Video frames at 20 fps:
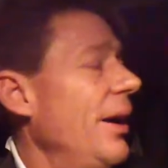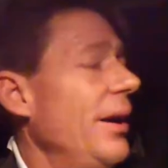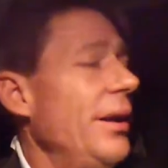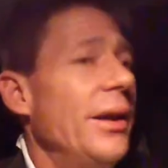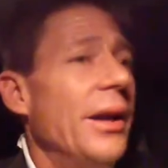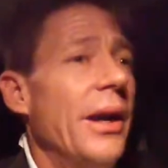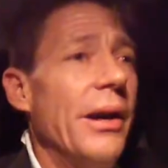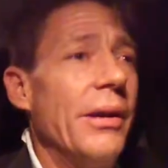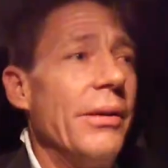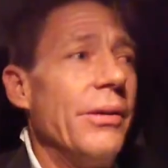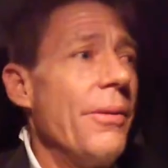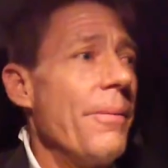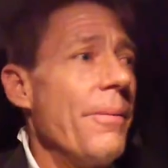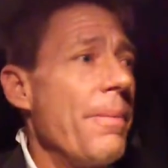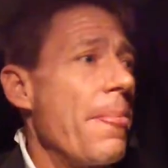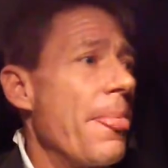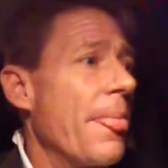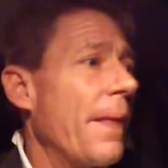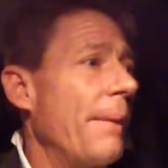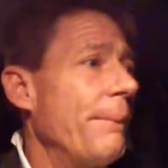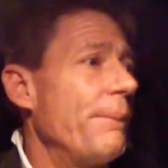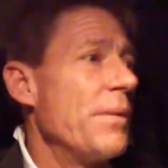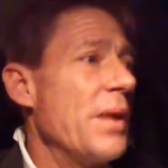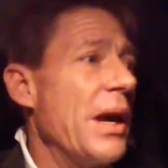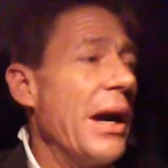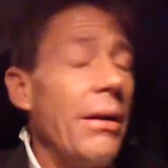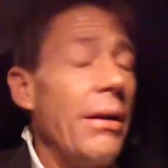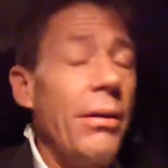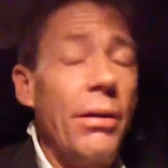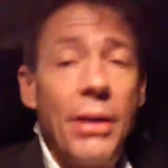You know?
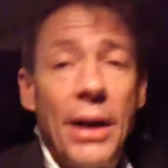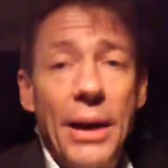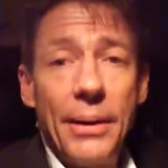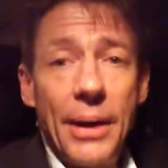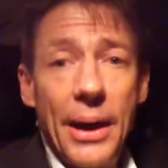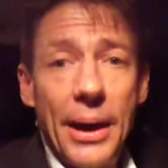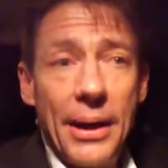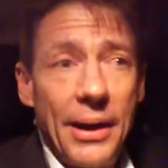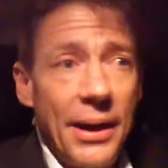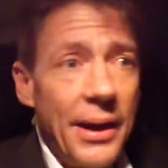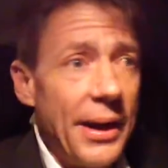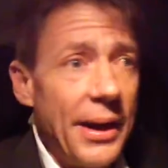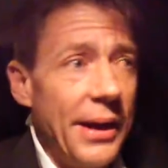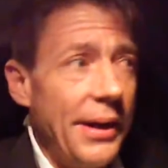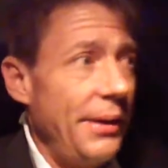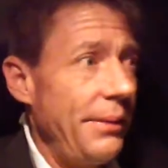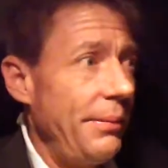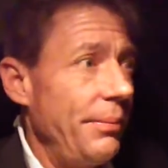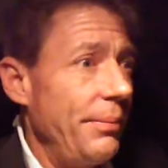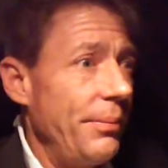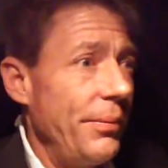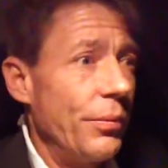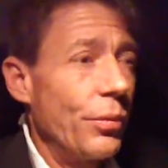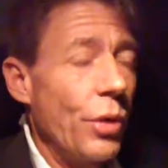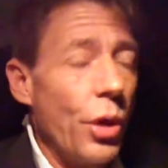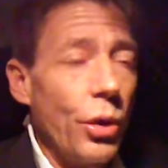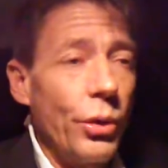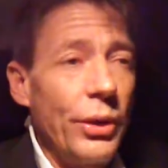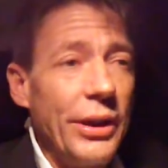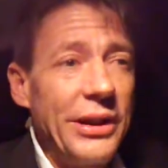Hell, I
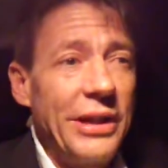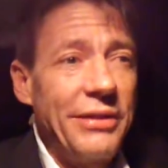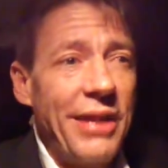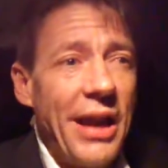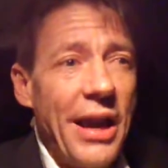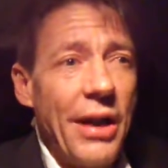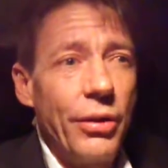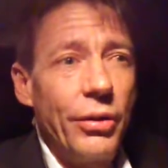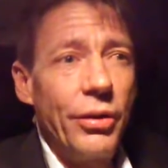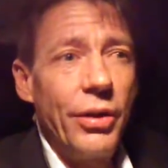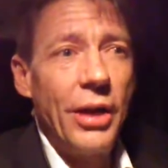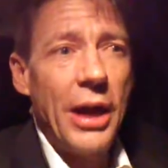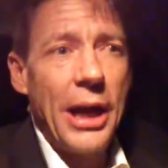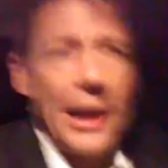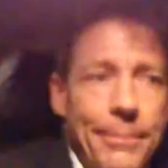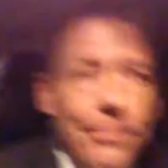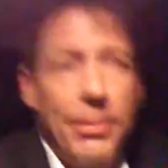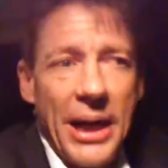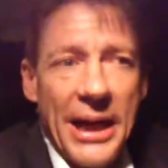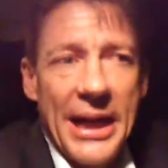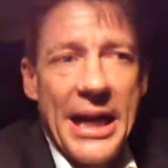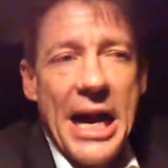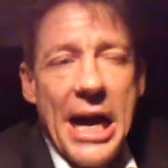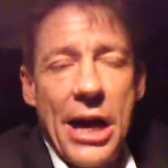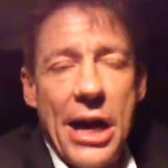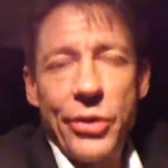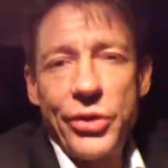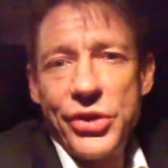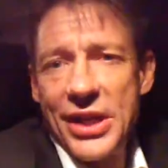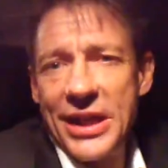roll into town, I buy a
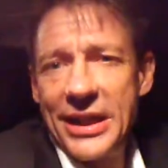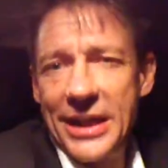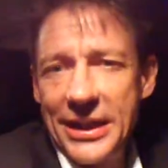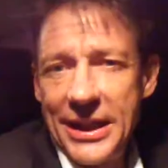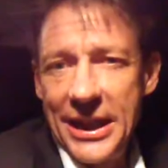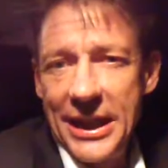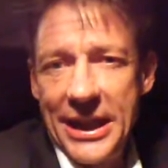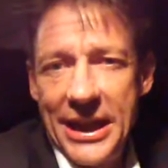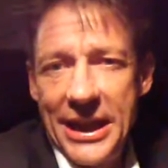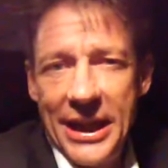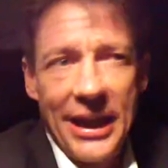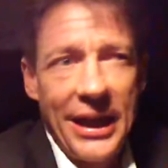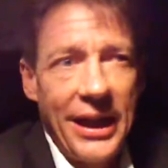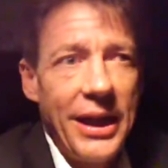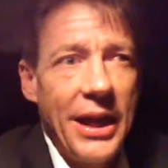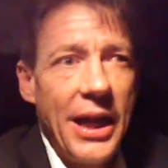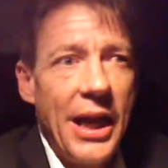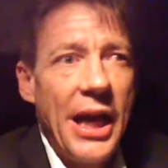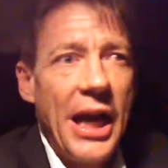house, I get the key,